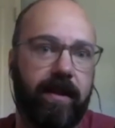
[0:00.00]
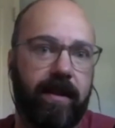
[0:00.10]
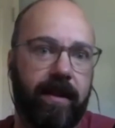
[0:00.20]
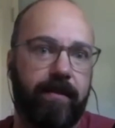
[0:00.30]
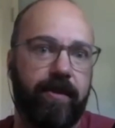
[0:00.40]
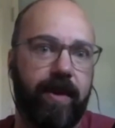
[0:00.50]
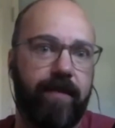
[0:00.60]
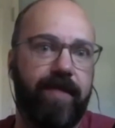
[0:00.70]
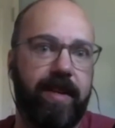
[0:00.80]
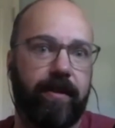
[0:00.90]
during
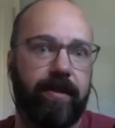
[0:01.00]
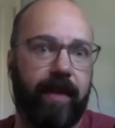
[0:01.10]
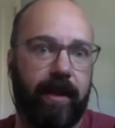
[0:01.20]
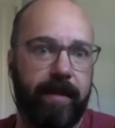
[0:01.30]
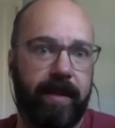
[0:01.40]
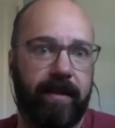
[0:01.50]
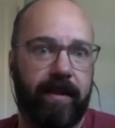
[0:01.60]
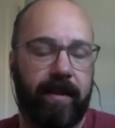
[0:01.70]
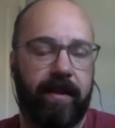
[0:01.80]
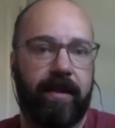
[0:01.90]
fetal development
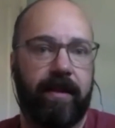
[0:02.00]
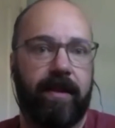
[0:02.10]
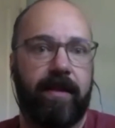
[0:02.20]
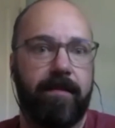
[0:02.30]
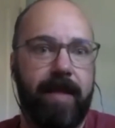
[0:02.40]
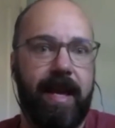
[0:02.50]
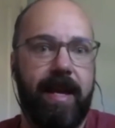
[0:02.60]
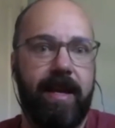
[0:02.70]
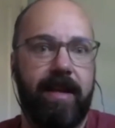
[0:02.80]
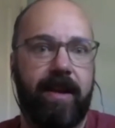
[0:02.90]

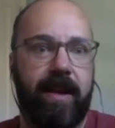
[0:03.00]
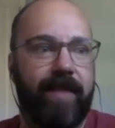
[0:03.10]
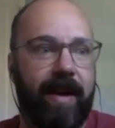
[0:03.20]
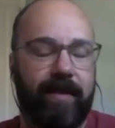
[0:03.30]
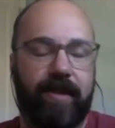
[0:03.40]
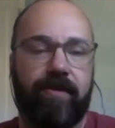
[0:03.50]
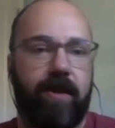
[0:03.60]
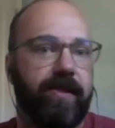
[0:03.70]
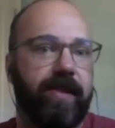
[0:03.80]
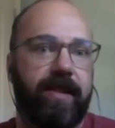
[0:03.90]
may kind of have this
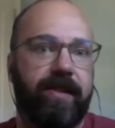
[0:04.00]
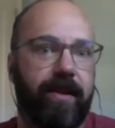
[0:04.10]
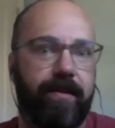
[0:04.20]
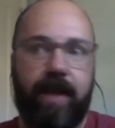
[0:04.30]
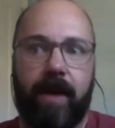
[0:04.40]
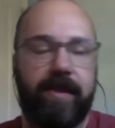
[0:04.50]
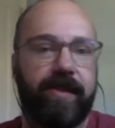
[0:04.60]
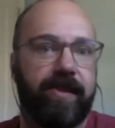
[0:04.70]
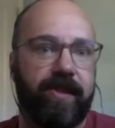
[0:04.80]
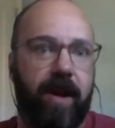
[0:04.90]
strong sense of I was
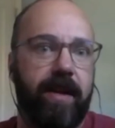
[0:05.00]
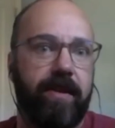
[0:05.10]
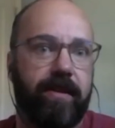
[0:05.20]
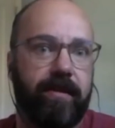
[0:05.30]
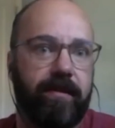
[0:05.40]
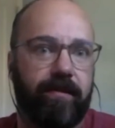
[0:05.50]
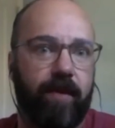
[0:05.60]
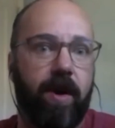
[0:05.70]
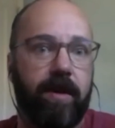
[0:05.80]
assigned wrong